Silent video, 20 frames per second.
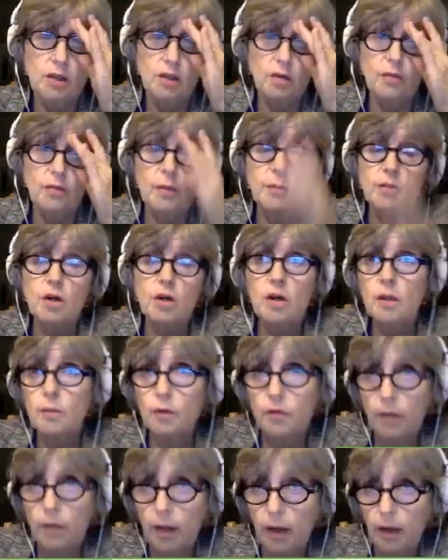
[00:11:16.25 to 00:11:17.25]
So I'm
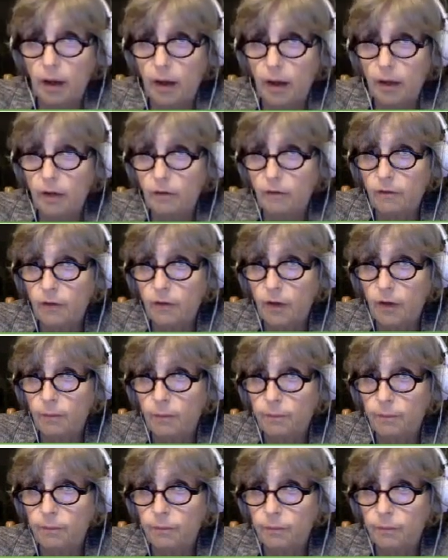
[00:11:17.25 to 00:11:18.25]
talking about that kind
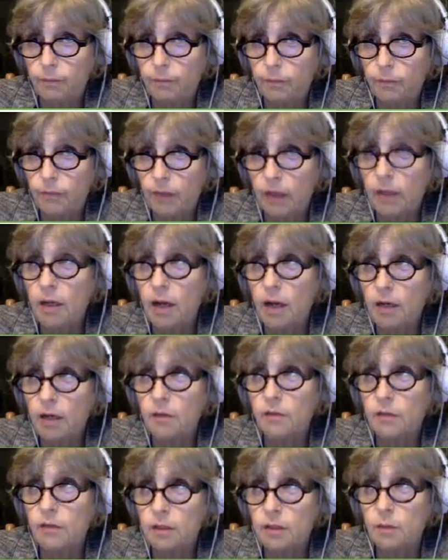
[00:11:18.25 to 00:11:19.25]

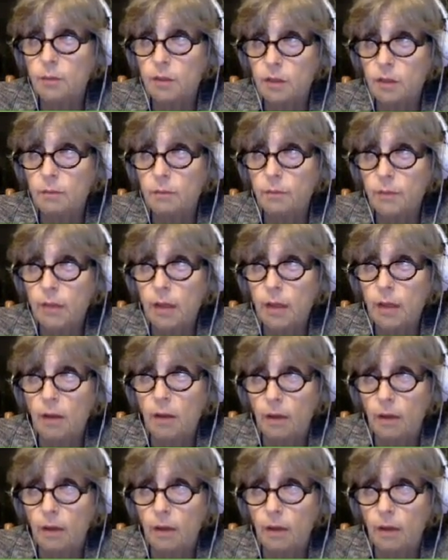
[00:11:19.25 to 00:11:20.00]
of a symptom,